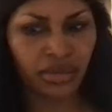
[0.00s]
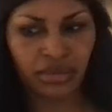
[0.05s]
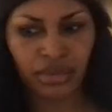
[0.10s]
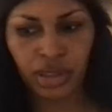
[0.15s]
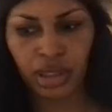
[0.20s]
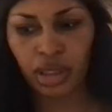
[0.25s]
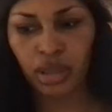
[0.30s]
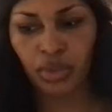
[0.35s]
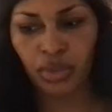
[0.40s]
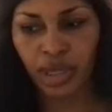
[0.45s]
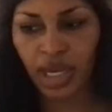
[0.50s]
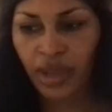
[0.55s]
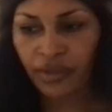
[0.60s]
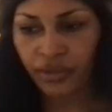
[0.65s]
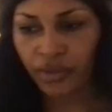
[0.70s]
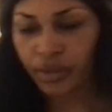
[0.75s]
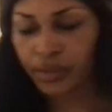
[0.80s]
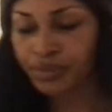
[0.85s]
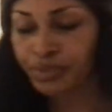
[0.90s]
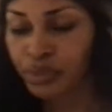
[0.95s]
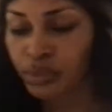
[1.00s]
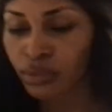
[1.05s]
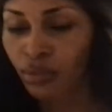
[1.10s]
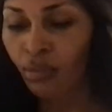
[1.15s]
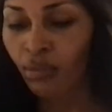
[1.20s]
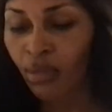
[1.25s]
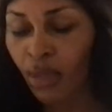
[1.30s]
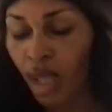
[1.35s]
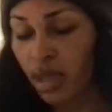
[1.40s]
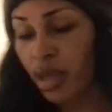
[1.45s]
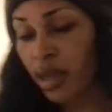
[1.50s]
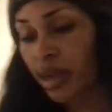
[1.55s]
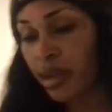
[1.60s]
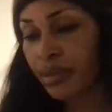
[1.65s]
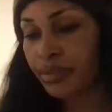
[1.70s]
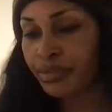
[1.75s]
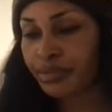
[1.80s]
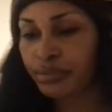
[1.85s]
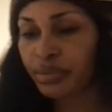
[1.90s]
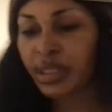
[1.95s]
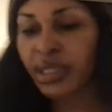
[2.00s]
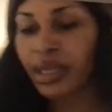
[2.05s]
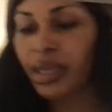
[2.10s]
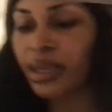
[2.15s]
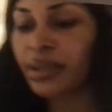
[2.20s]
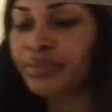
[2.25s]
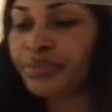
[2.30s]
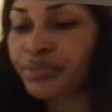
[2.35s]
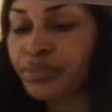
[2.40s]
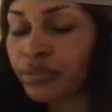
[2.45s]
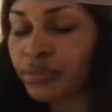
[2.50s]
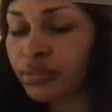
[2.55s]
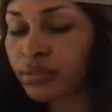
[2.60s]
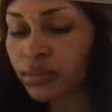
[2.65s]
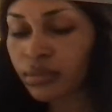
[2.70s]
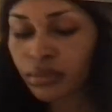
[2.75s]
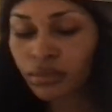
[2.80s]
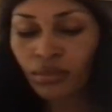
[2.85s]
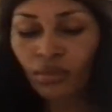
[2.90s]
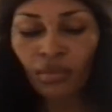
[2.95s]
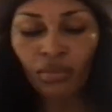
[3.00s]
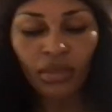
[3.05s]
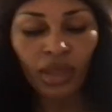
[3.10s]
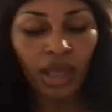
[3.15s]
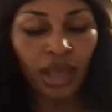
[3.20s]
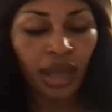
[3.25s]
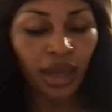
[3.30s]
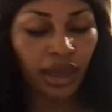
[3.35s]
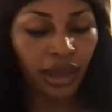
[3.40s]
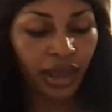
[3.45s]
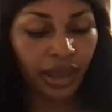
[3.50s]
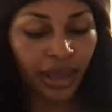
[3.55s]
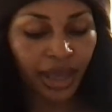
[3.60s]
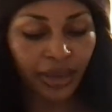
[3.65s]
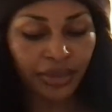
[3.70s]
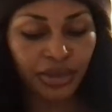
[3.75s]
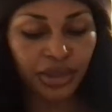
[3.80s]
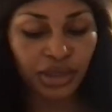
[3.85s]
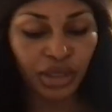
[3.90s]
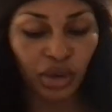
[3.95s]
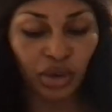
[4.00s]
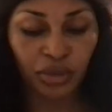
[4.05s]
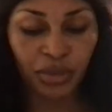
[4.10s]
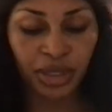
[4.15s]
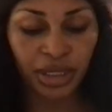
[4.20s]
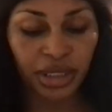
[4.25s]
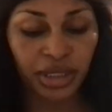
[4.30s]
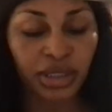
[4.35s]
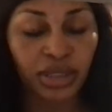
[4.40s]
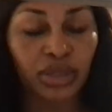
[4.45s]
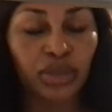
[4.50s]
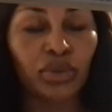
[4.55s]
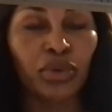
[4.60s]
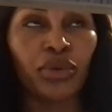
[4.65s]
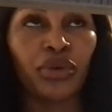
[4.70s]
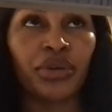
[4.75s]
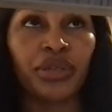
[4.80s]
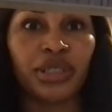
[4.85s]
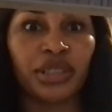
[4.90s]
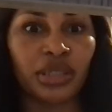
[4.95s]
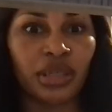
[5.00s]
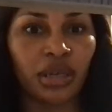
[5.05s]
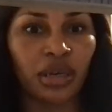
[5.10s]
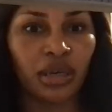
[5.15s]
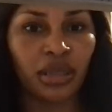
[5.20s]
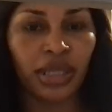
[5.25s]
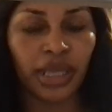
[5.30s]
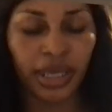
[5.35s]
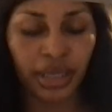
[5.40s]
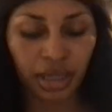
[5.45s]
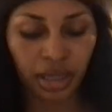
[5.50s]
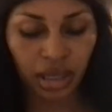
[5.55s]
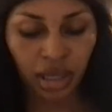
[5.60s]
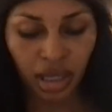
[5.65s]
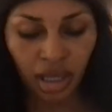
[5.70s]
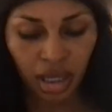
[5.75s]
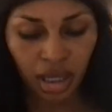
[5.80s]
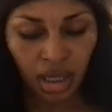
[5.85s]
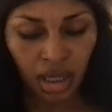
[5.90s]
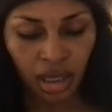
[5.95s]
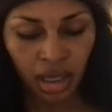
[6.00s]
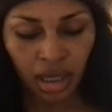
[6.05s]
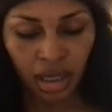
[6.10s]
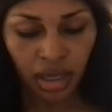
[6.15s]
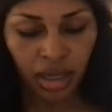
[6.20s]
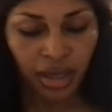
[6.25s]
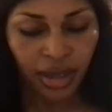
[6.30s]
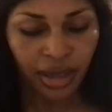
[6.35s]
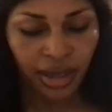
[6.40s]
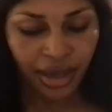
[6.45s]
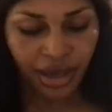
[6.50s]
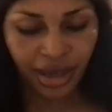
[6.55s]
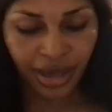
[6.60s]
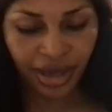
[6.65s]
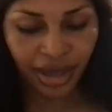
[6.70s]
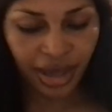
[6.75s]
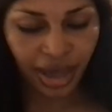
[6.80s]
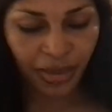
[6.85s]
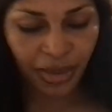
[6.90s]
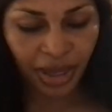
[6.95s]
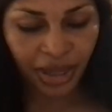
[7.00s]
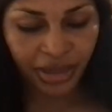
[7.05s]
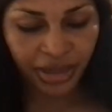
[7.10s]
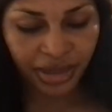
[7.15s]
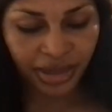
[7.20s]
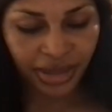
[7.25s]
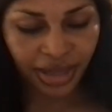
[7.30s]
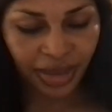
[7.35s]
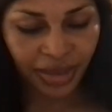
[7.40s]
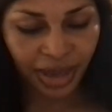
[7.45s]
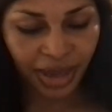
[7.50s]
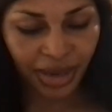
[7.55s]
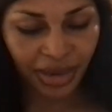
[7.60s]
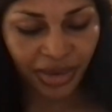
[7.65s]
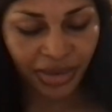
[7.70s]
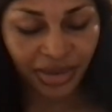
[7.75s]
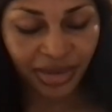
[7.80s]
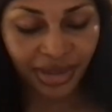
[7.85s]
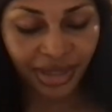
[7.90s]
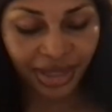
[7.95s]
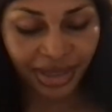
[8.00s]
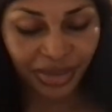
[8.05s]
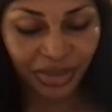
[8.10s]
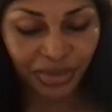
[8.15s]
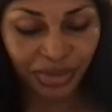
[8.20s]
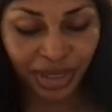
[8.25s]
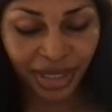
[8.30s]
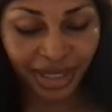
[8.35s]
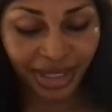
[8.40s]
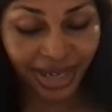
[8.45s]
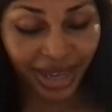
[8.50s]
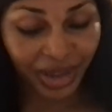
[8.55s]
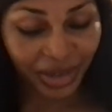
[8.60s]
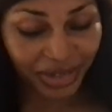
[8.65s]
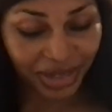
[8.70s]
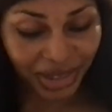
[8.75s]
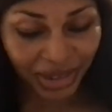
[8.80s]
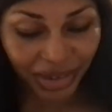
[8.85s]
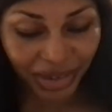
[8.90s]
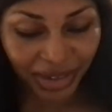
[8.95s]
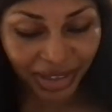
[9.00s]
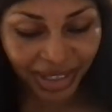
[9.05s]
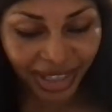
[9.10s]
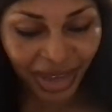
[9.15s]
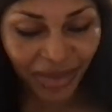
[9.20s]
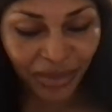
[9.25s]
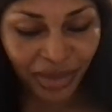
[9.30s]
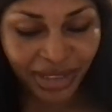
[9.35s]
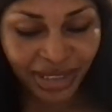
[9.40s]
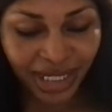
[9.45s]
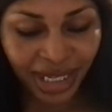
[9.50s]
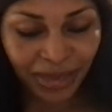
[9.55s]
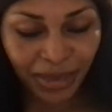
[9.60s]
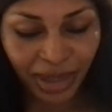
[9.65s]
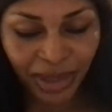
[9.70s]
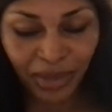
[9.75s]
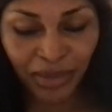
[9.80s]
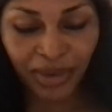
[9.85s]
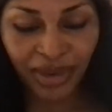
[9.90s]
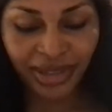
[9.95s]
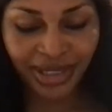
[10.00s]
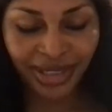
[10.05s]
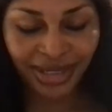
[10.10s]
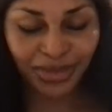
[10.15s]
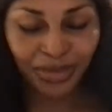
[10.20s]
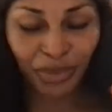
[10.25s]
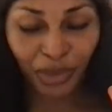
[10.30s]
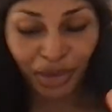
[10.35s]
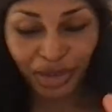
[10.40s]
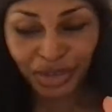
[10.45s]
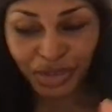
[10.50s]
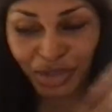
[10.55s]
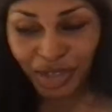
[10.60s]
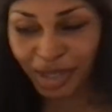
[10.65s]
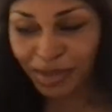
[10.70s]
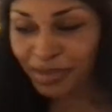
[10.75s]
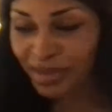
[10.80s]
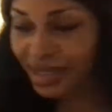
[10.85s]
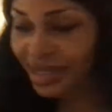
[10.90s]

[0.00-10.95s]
whatever. But yeah, I have so many stories, y'all, like about like being out there. Every time I go on these work trips,